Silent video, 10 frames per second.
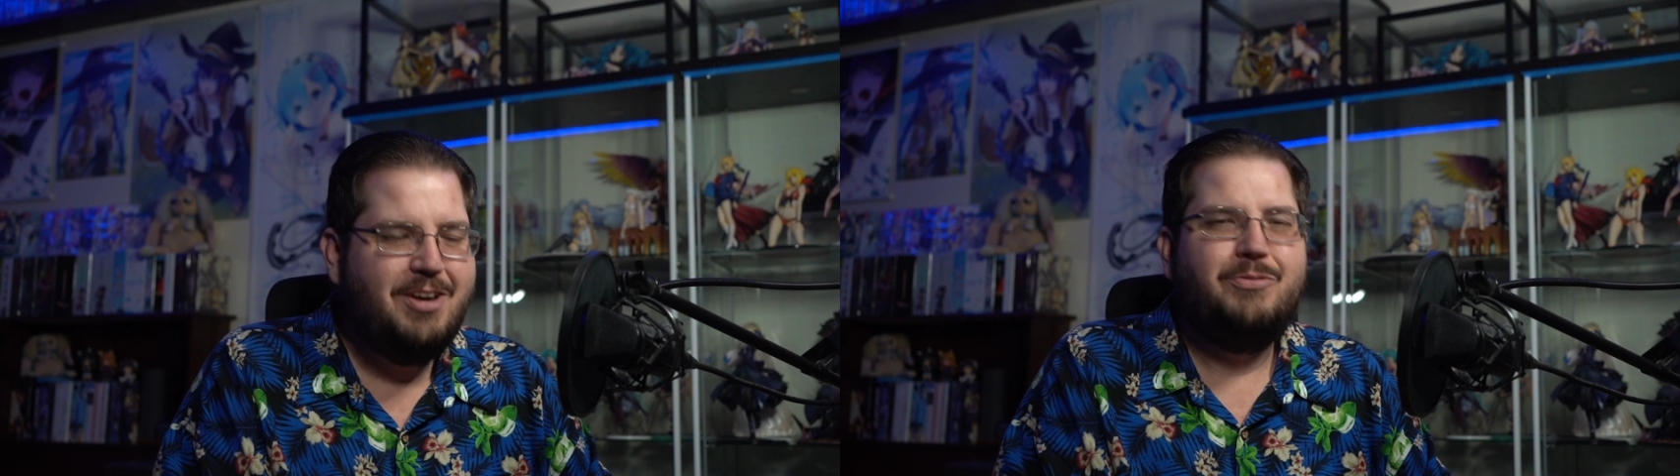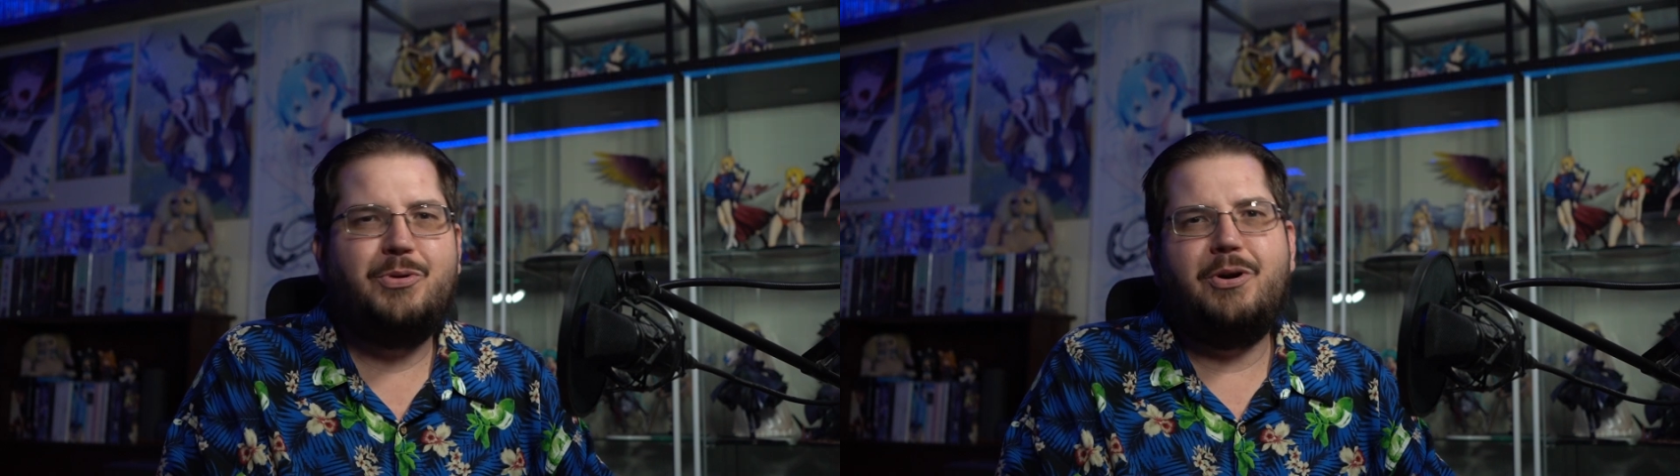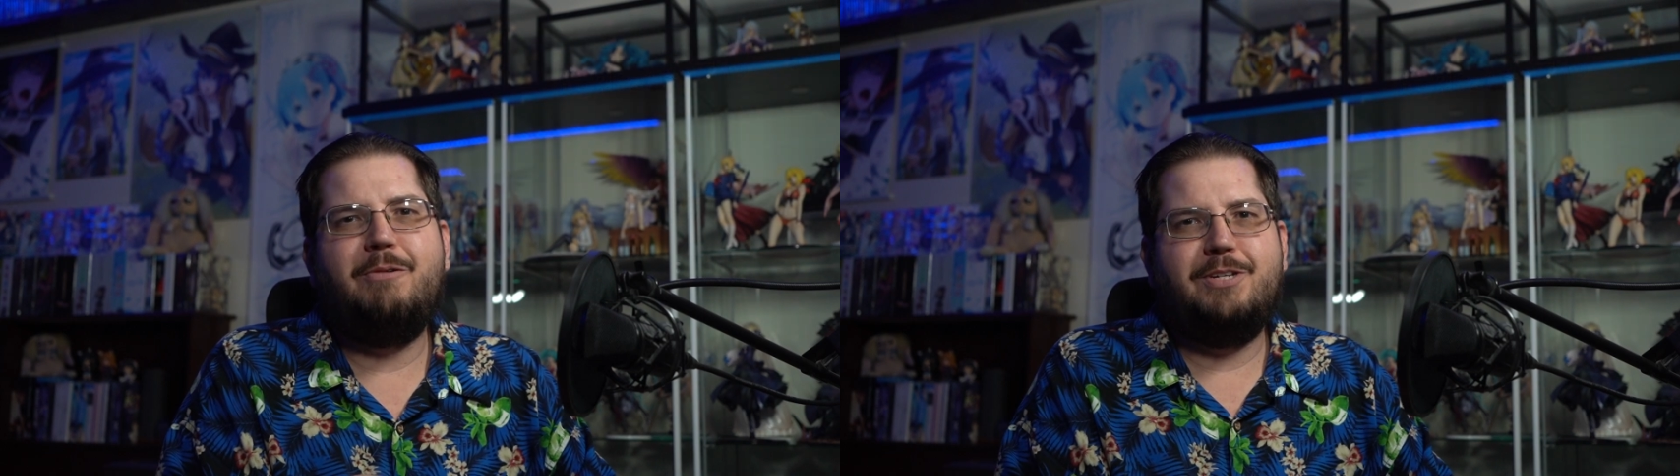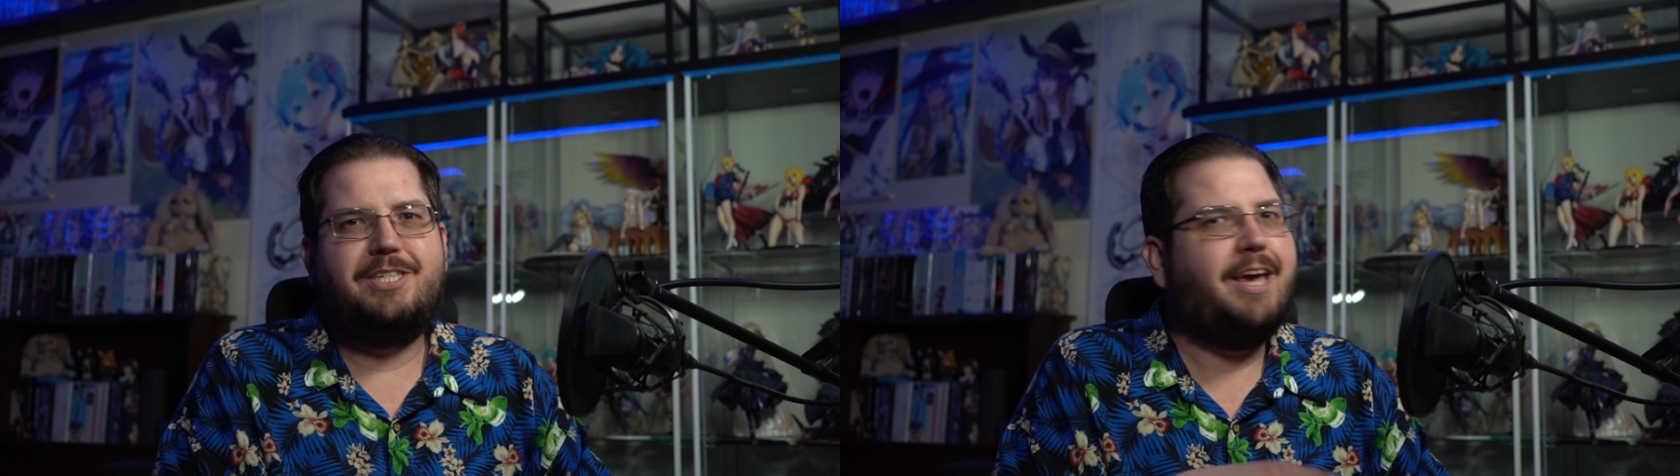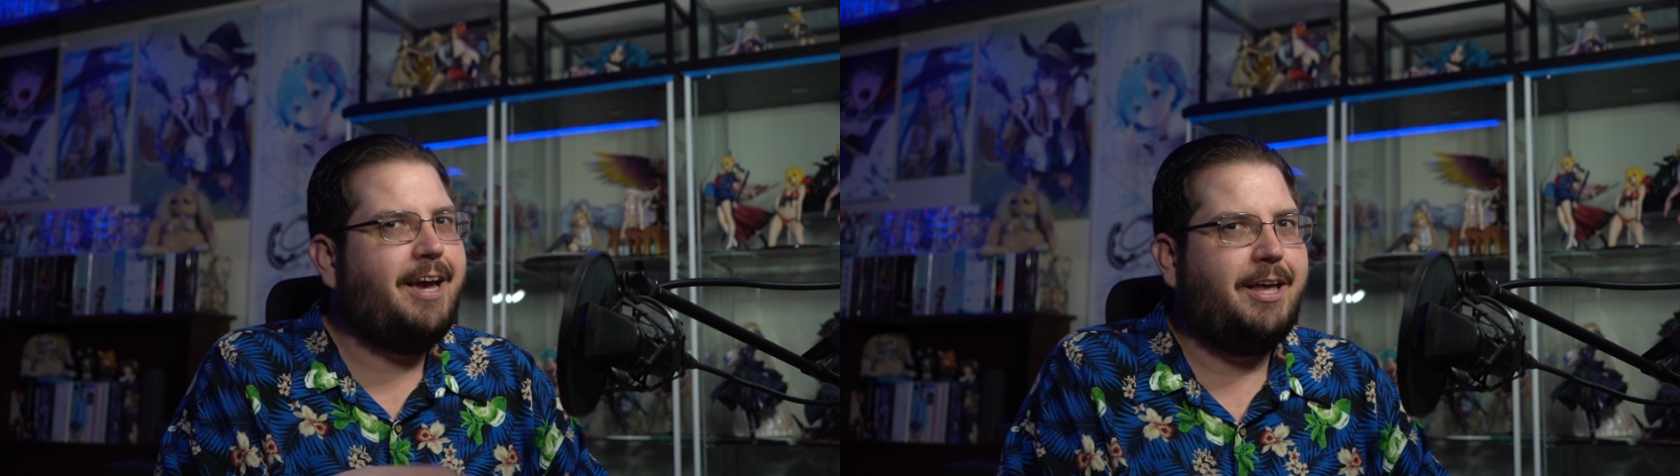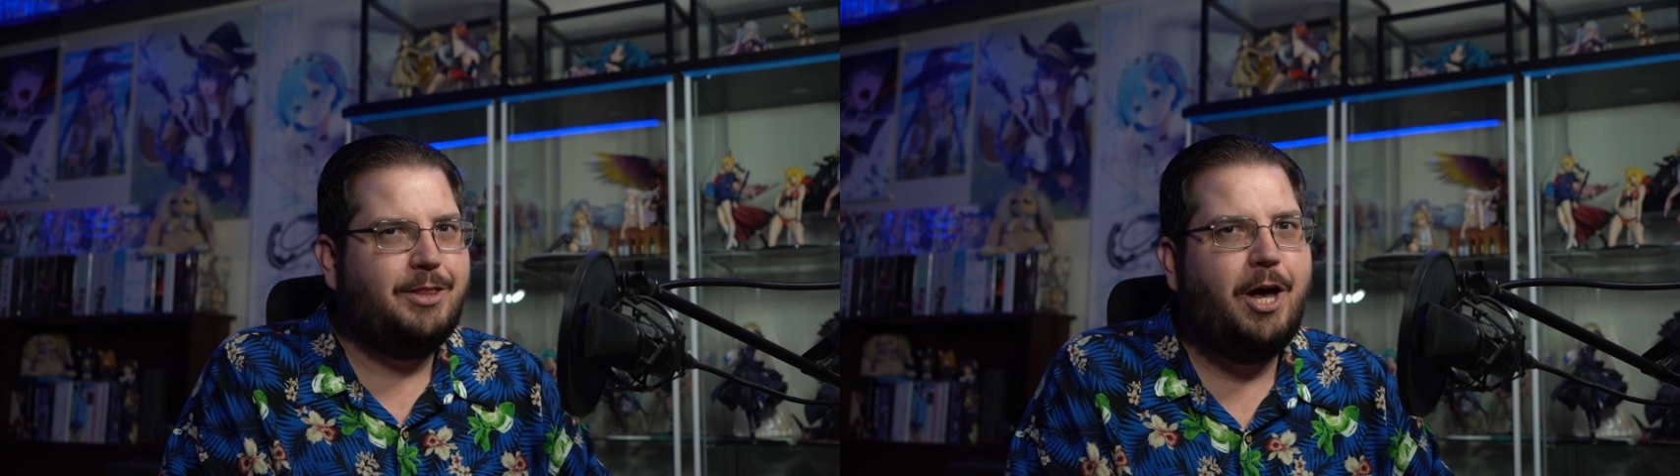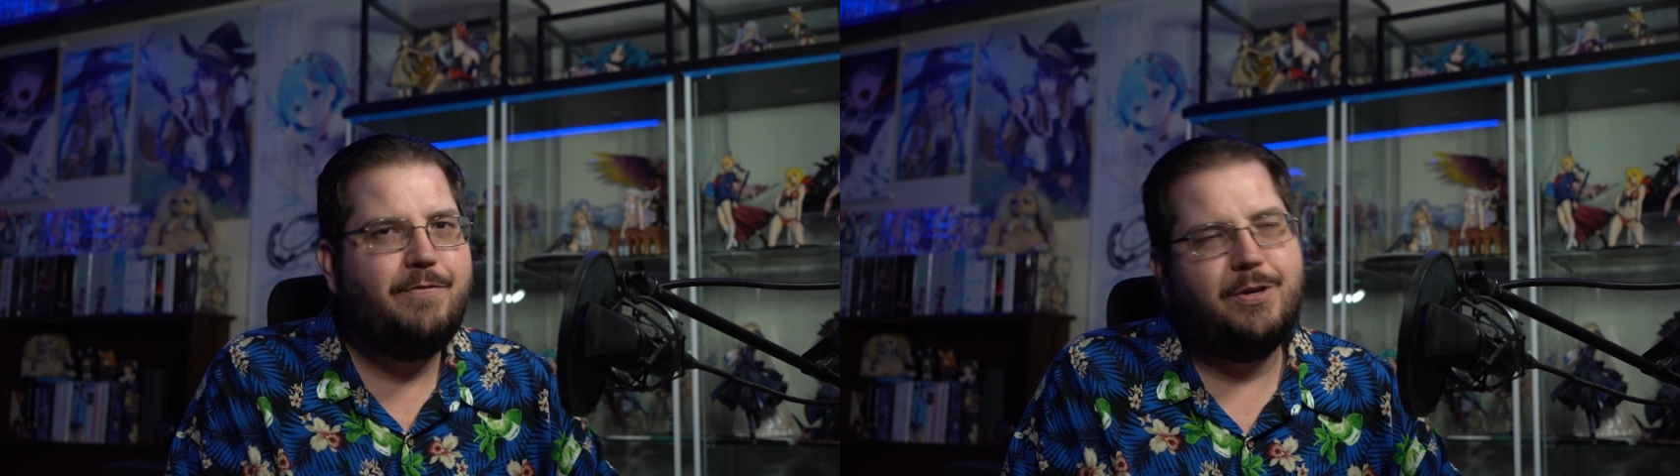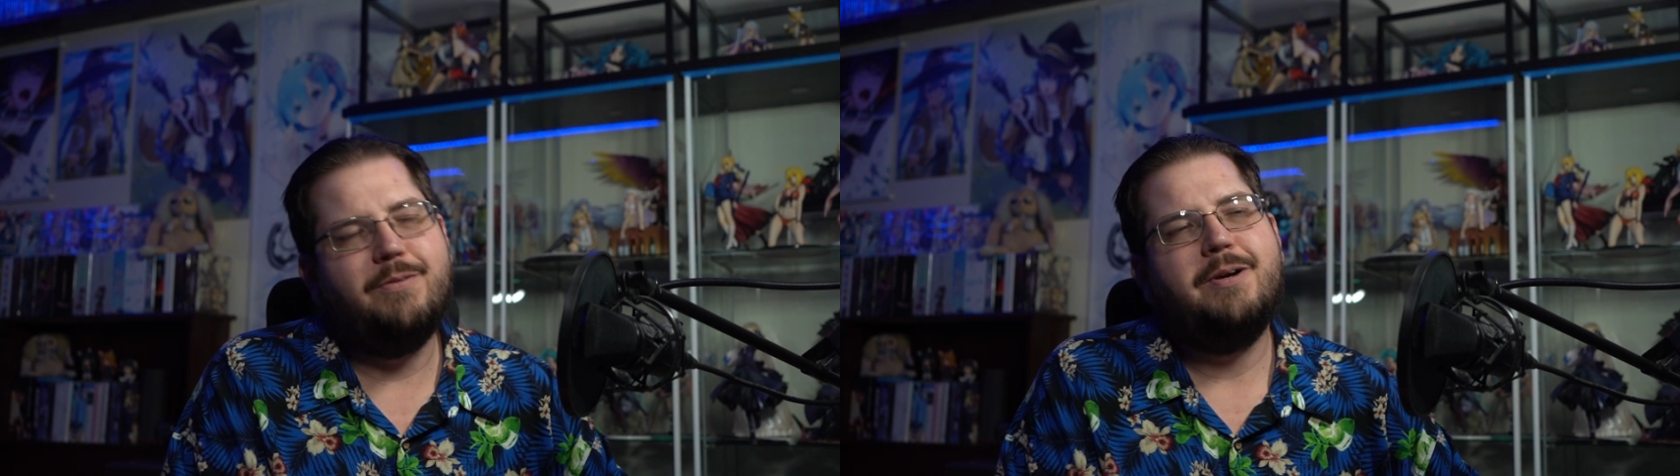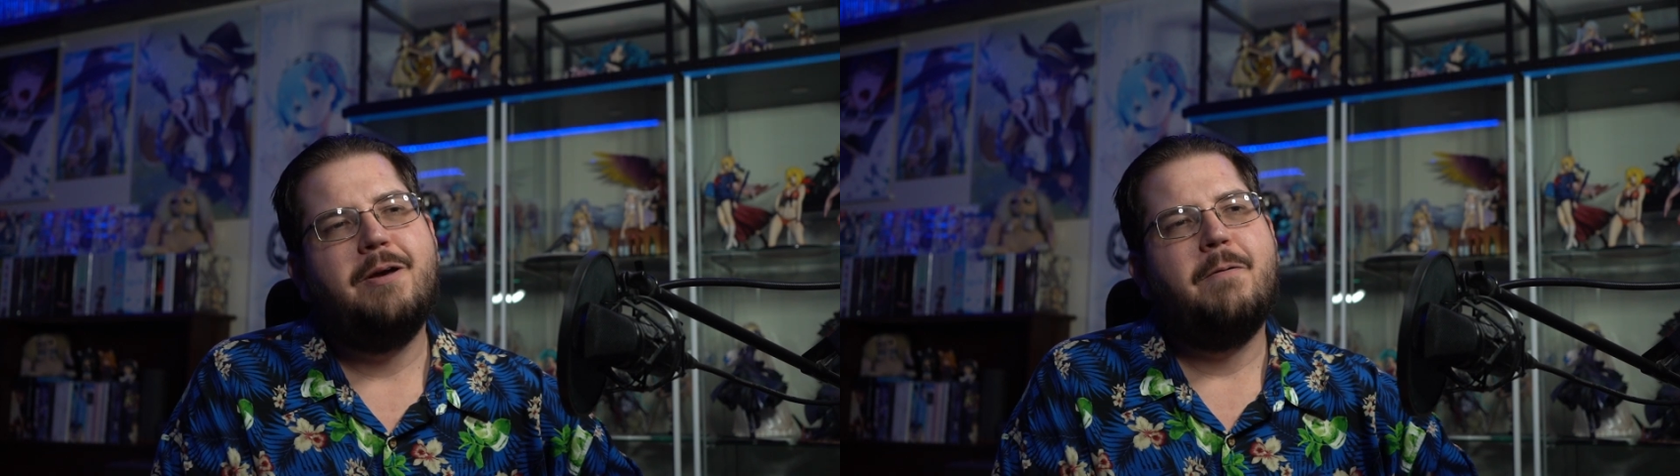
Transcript: Rudy was saying, "I love you."